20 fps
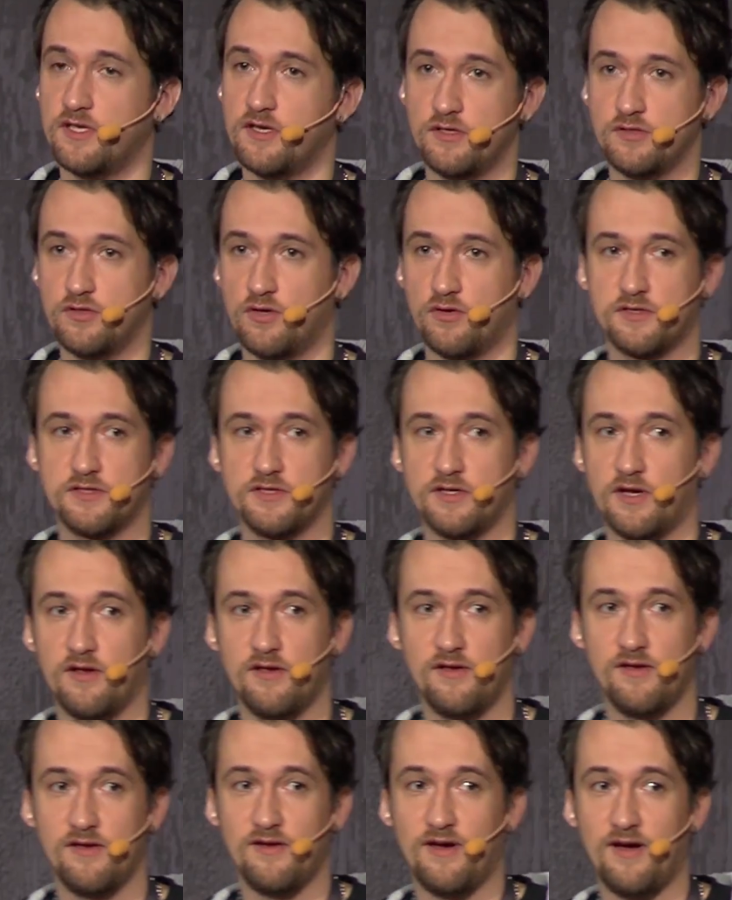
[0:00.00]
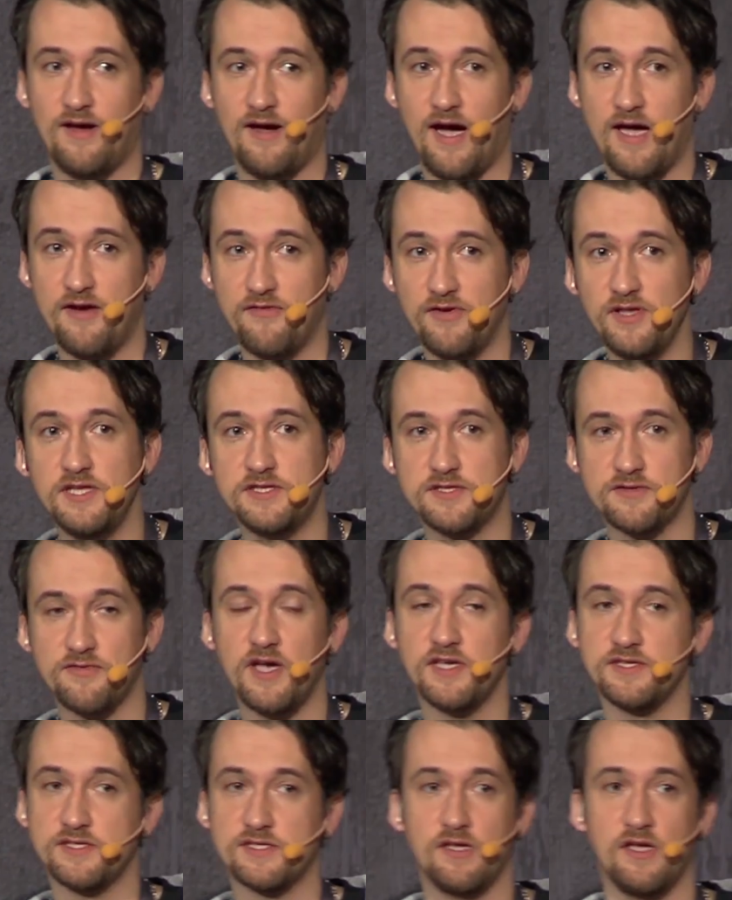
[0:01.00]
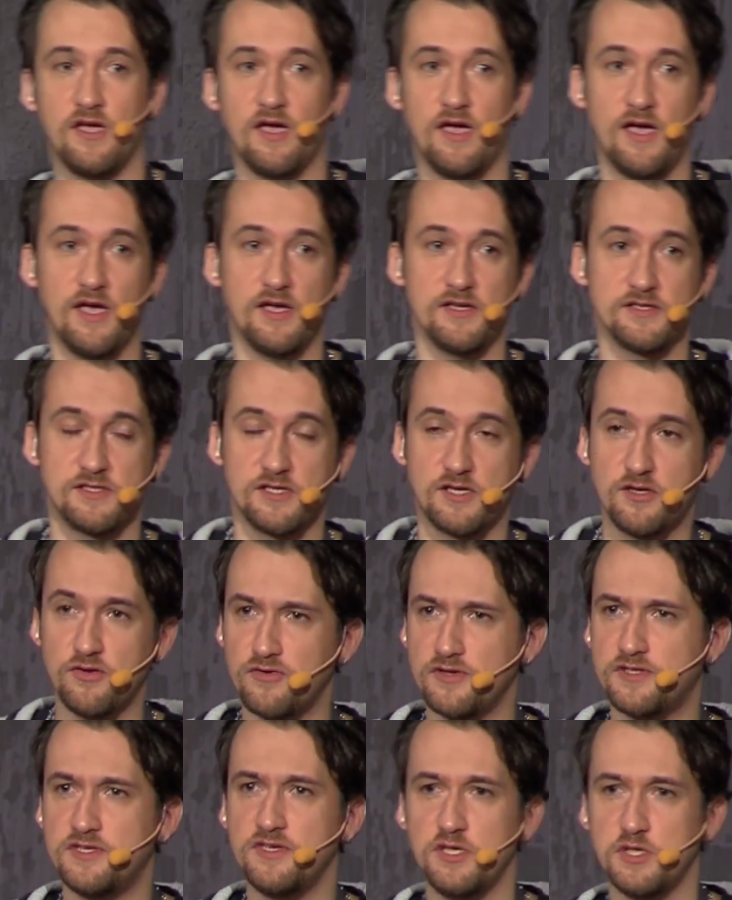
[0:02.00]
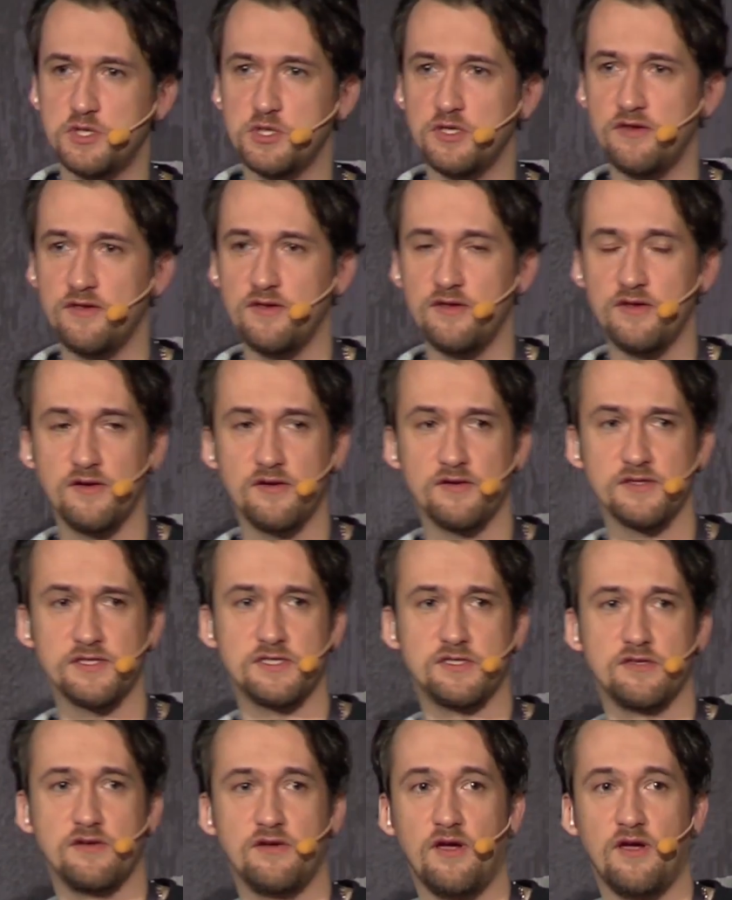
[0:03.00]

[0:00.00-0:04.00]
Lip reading: any doctor. I really trust security engineers,